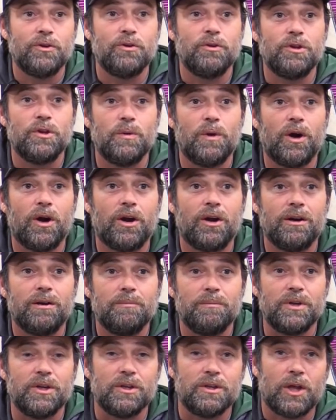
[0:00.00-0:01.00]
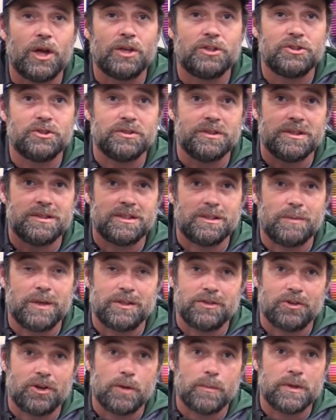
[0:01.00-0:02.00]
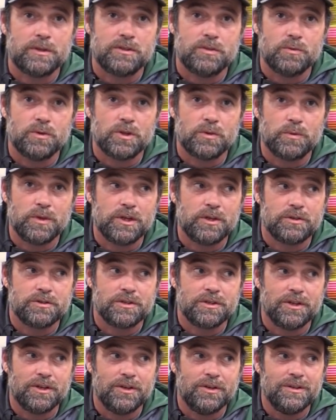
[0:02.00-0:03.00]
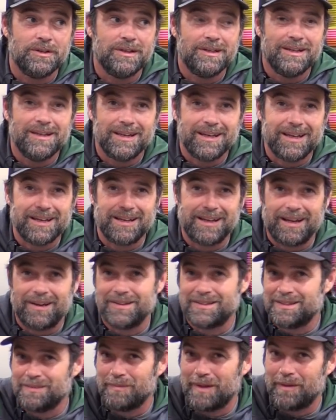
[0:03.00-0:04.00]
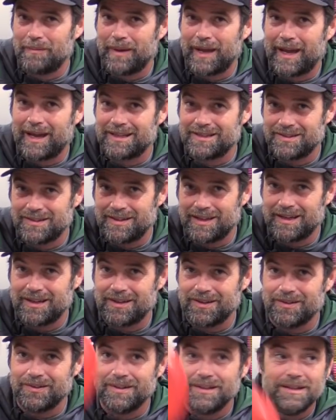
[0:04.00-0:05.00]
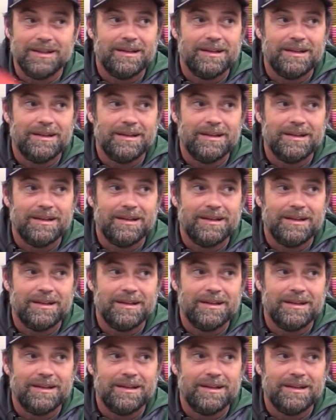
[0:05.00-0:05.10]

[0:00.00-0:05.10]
who you are, but you lost your disc in my tournament 2 or 3 years ago, and now it's in my bag, so thank you.